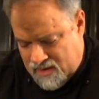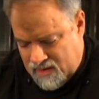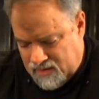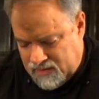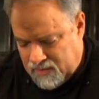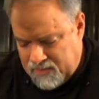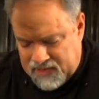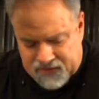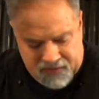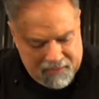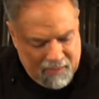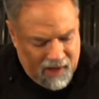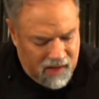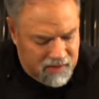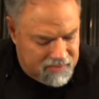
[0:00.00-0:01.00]
a little bit
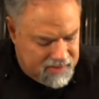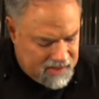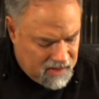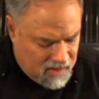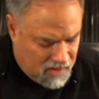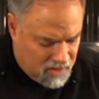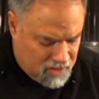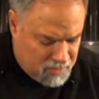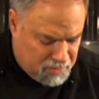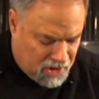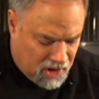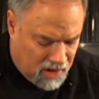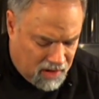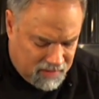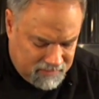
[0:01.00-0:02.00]
smaller than a hard
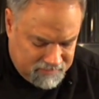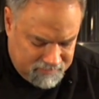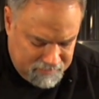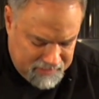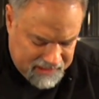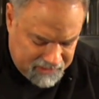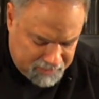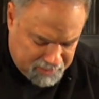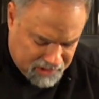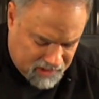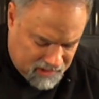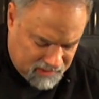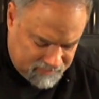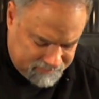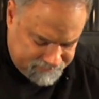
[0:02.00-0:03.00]
ball,
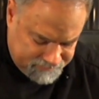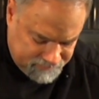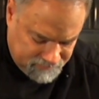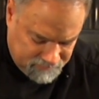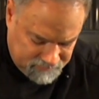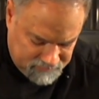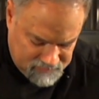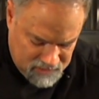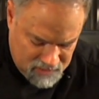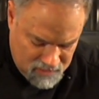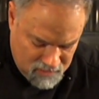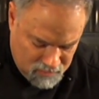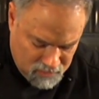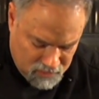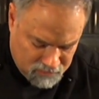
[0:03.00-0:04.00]
baseball.
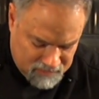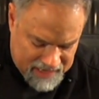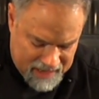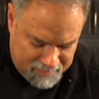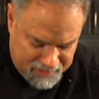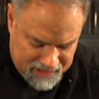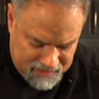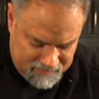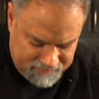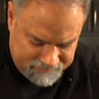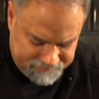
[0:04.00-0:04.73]
We'll wrap it.